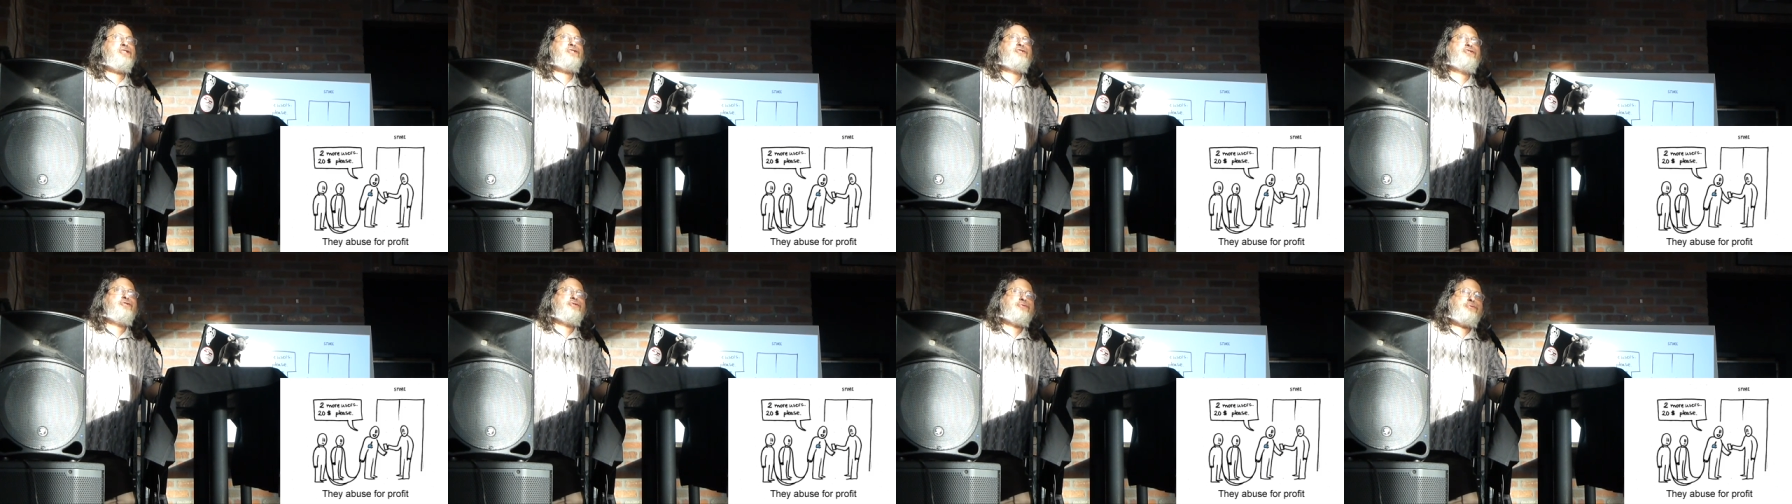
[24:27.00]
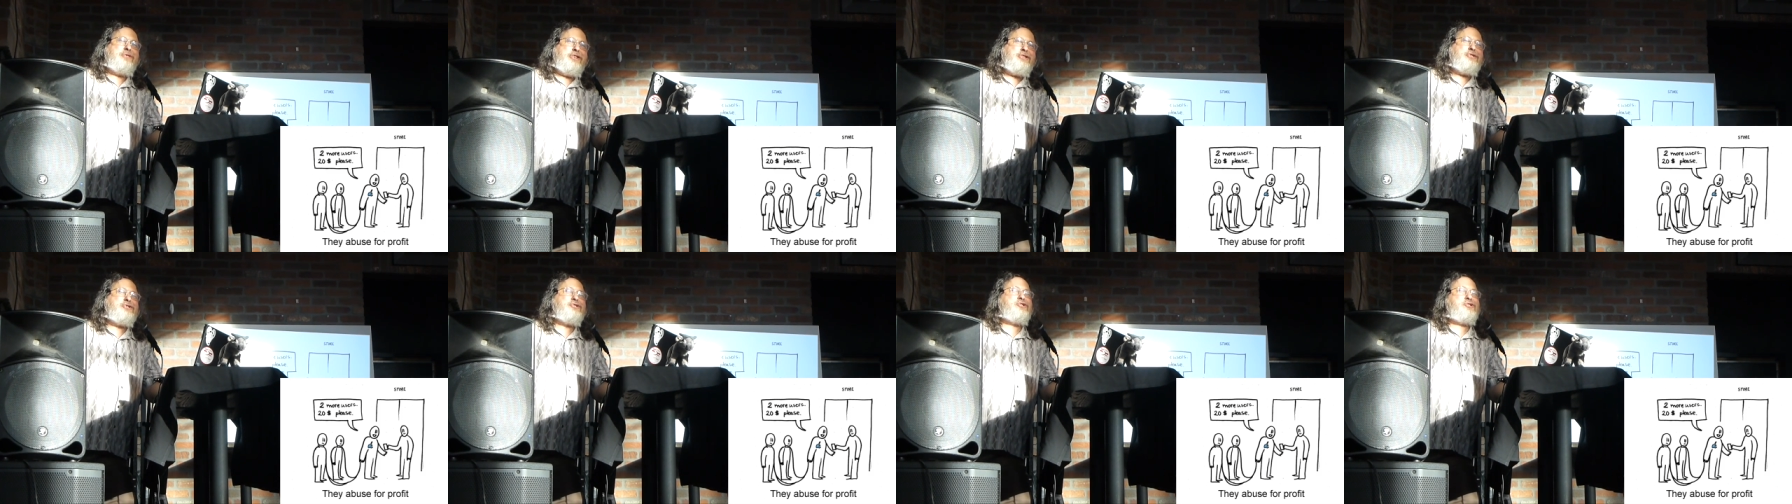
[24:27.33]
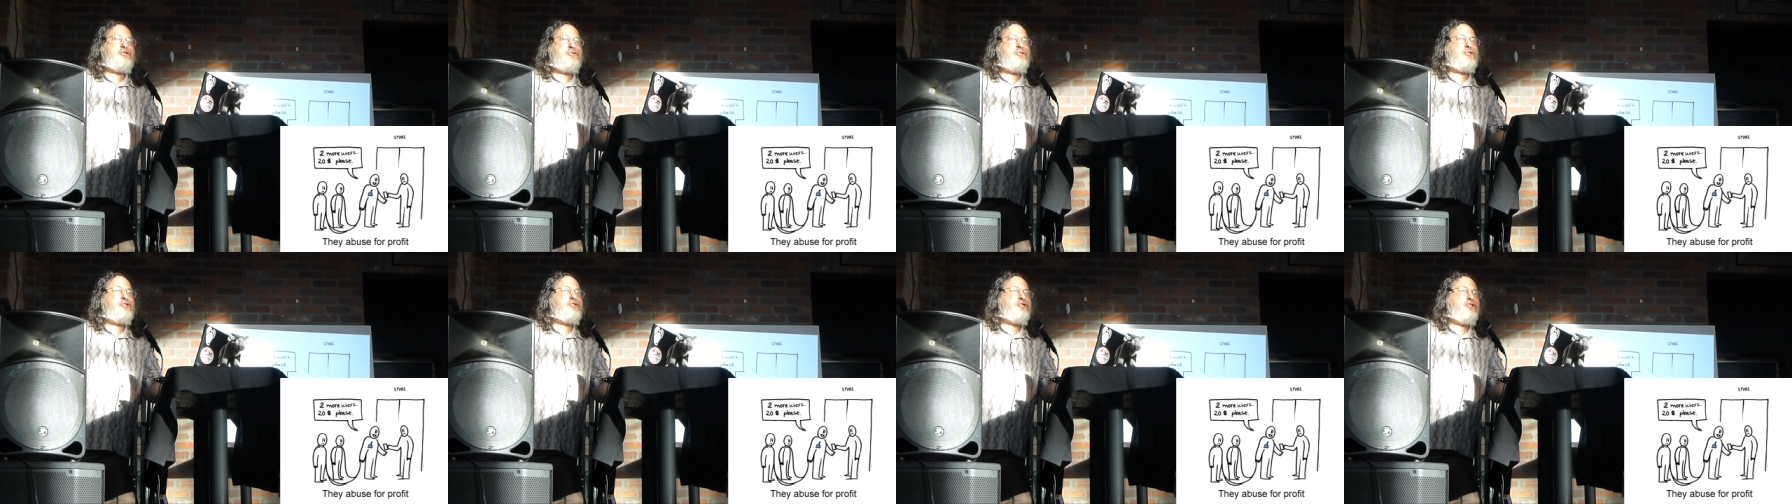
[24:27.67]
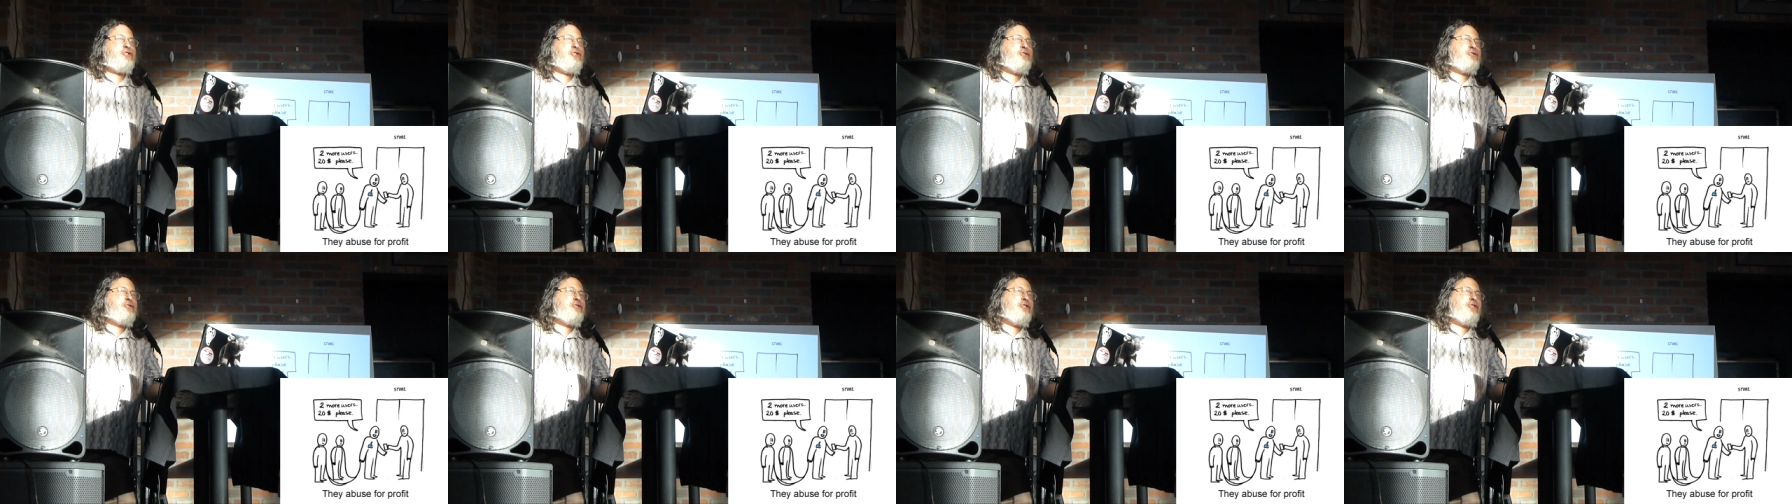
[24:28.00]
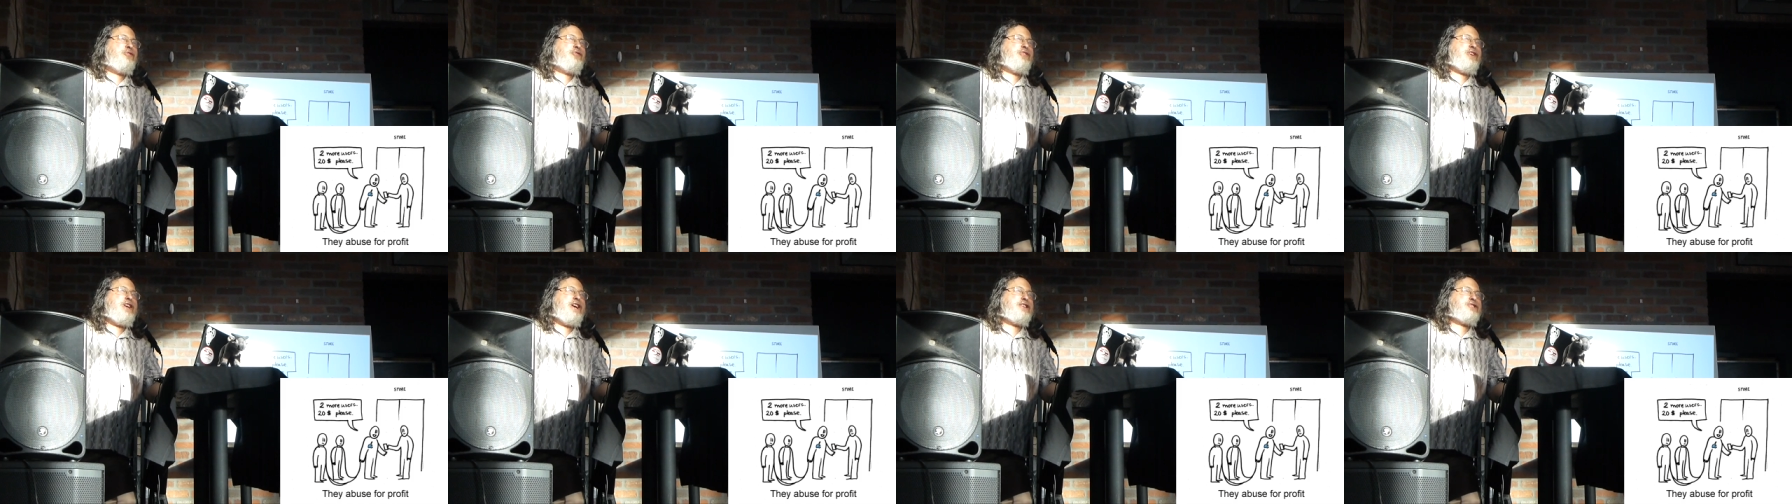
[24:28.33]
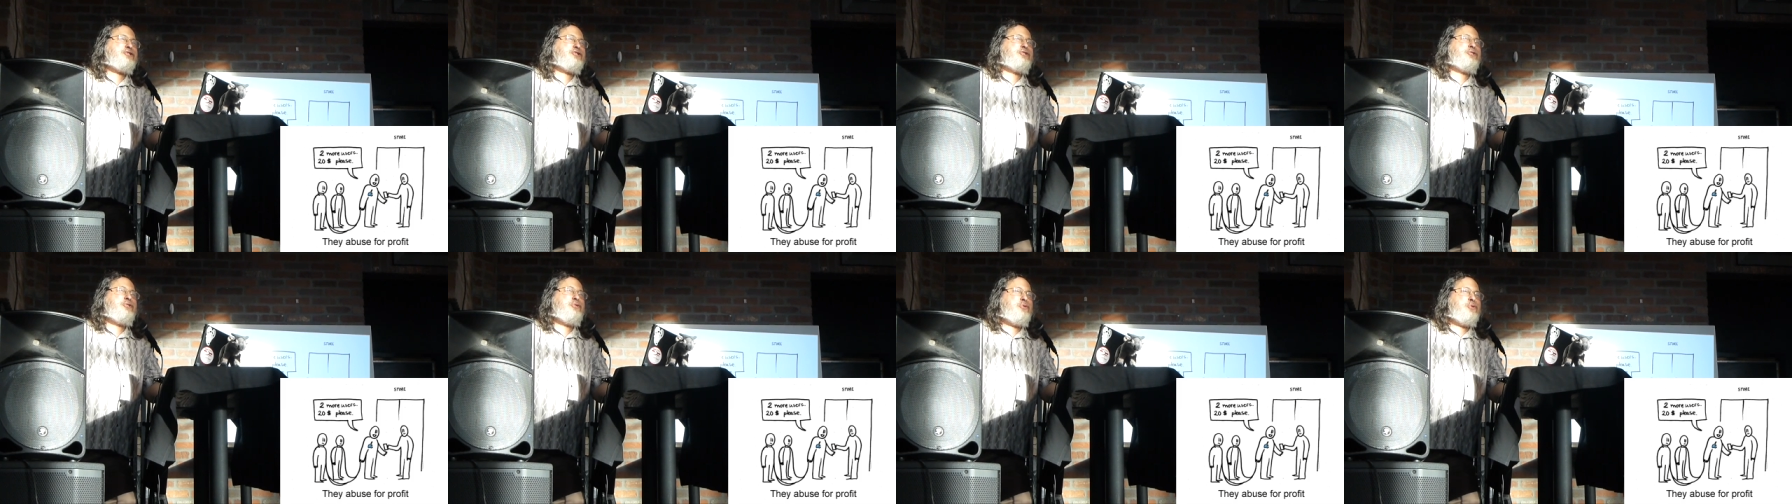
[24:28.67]
is the real source code of the
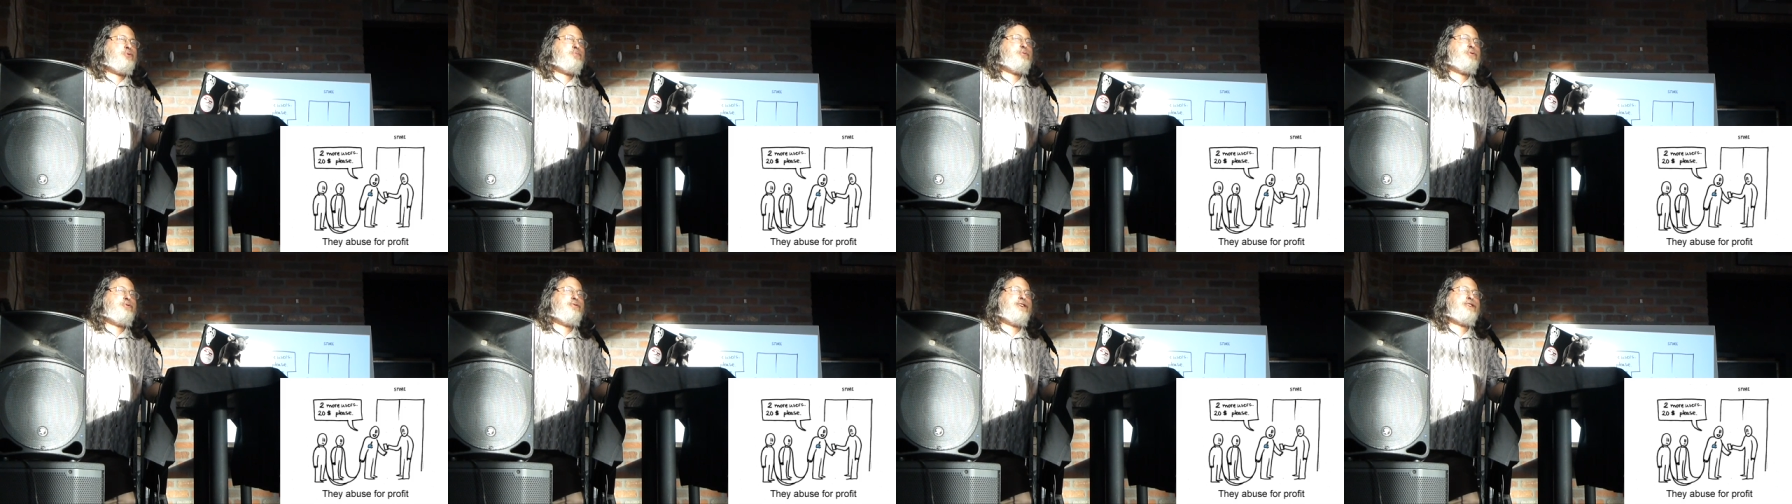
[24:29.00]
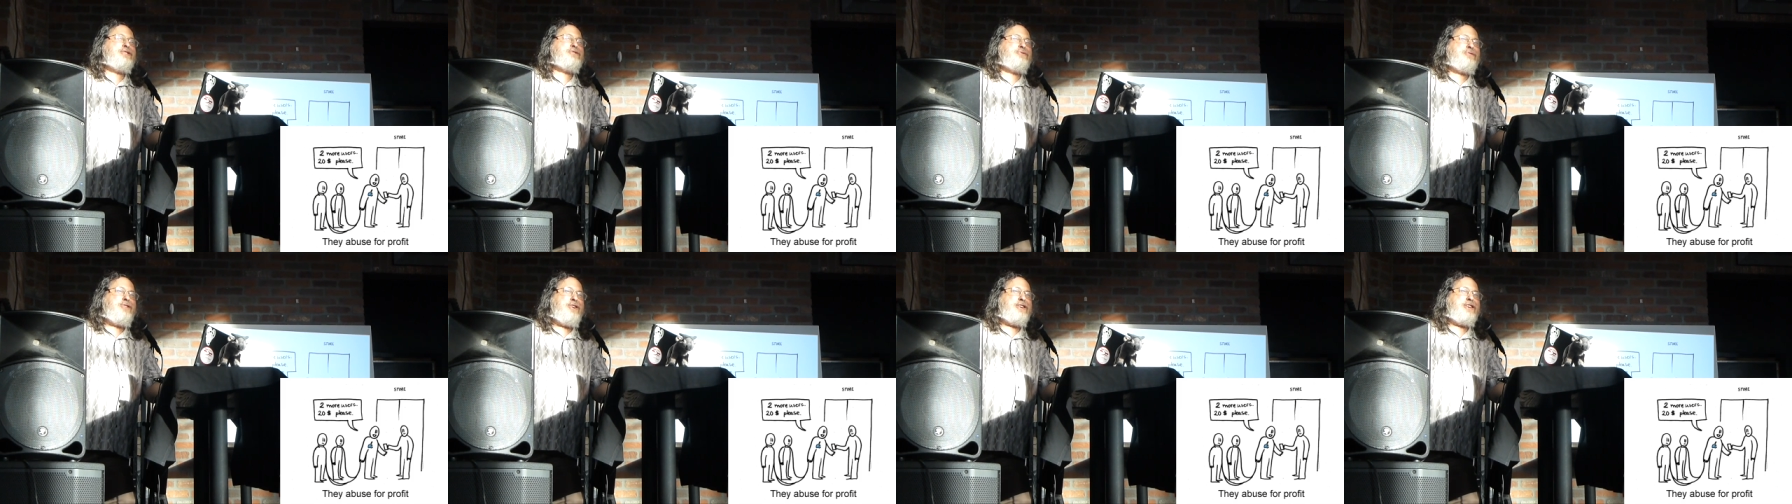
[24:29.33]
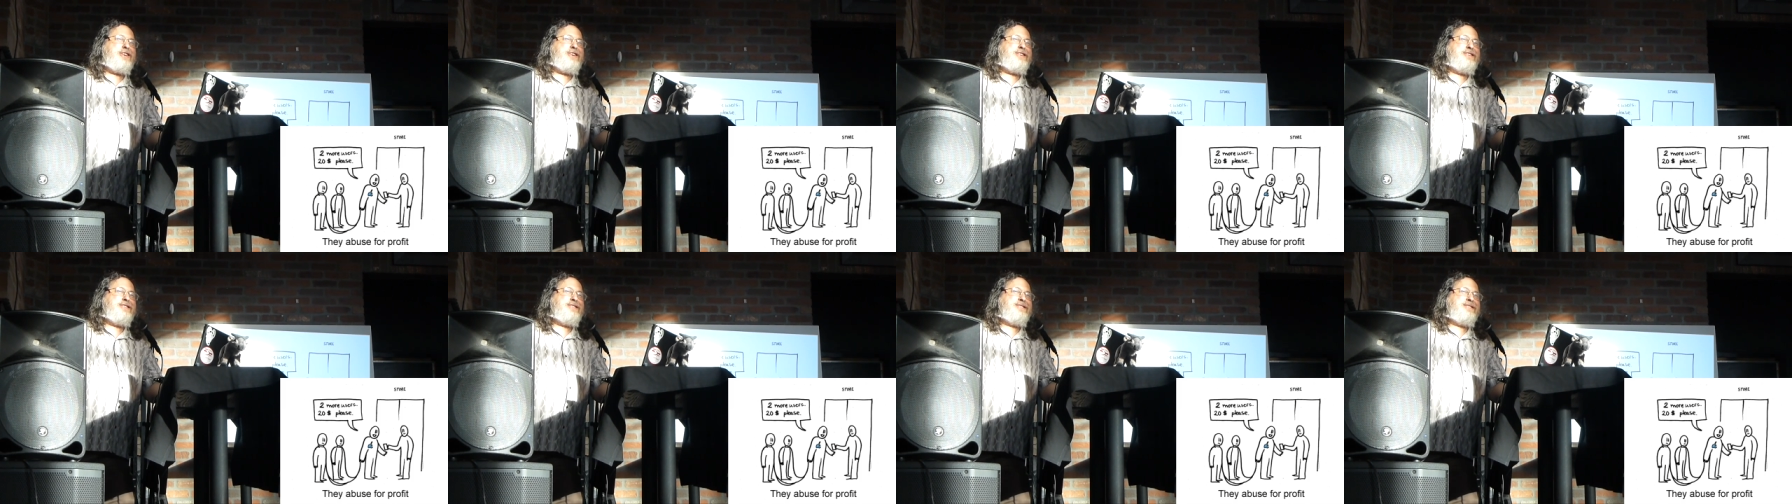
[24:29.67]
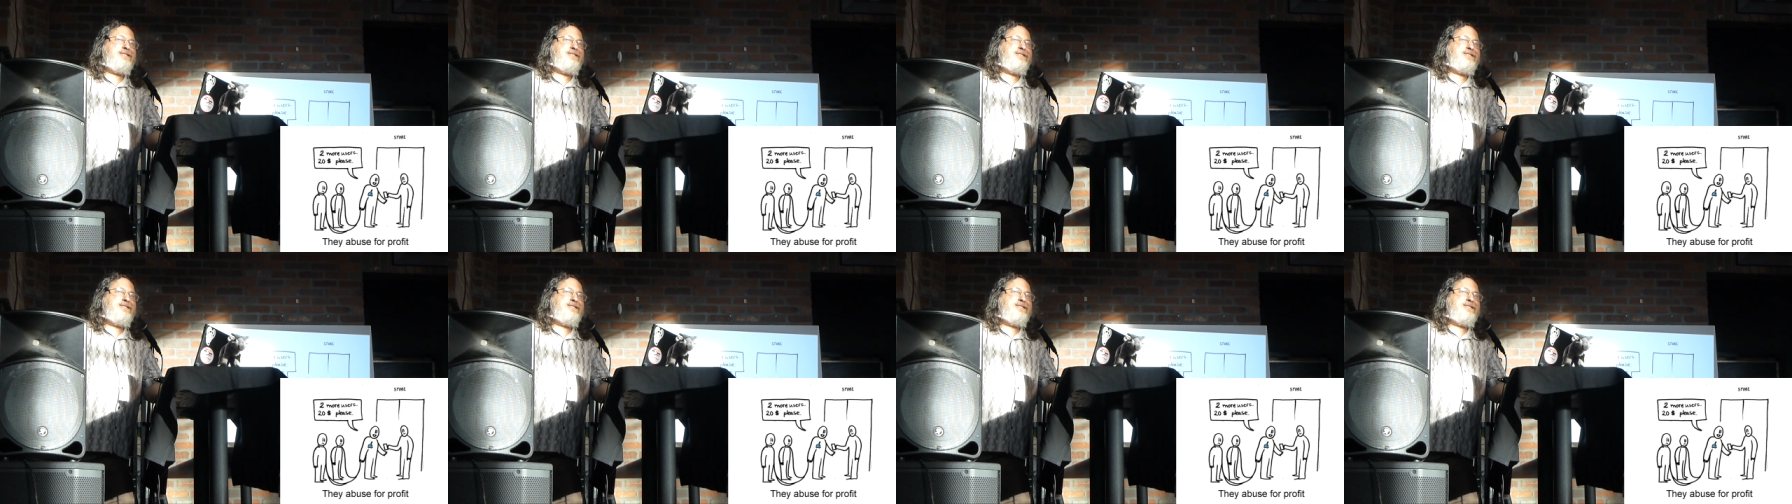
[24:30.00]
executable that's running.